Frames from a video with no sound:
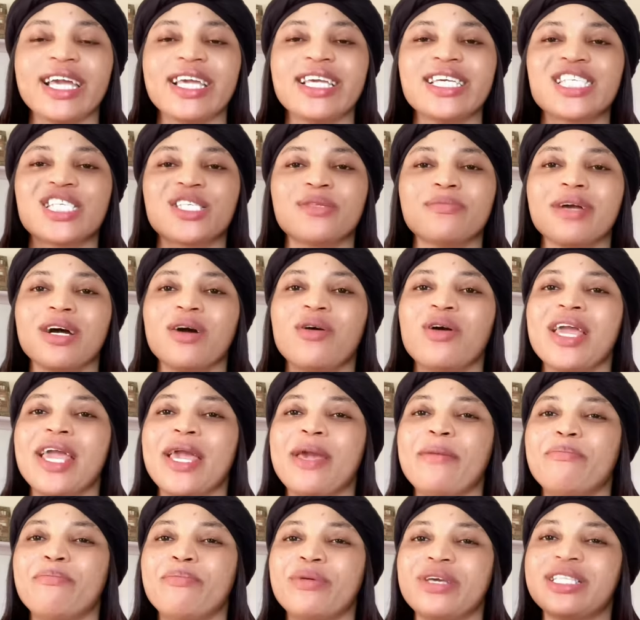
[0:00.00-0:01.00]
it smells
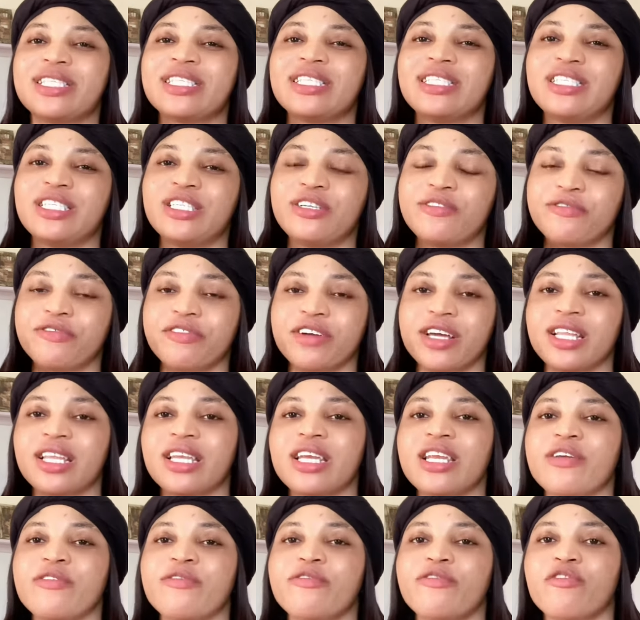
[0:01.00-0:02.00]
a bit
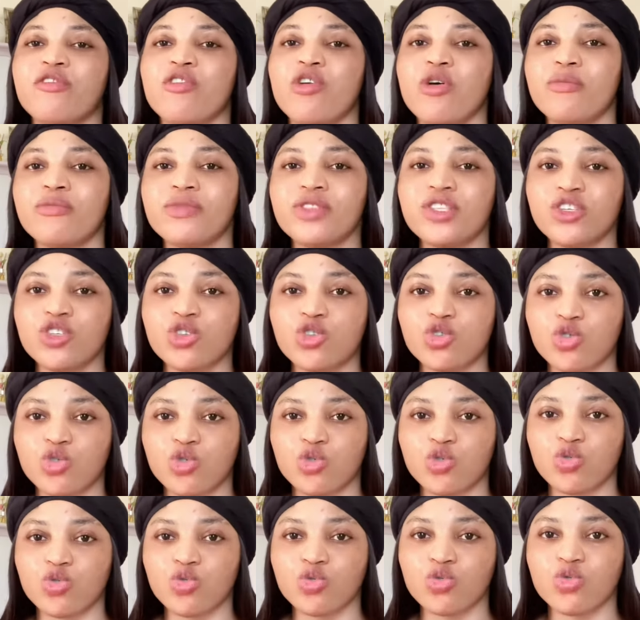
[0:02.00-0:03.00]
differently from these
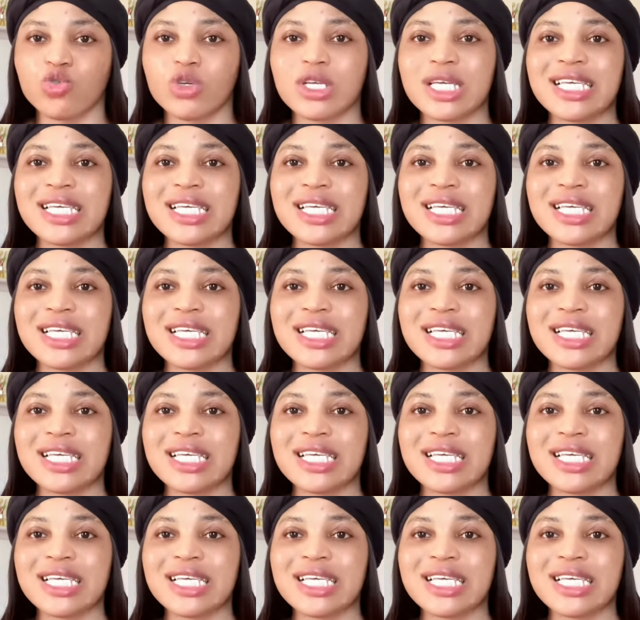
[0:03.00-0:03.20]
two.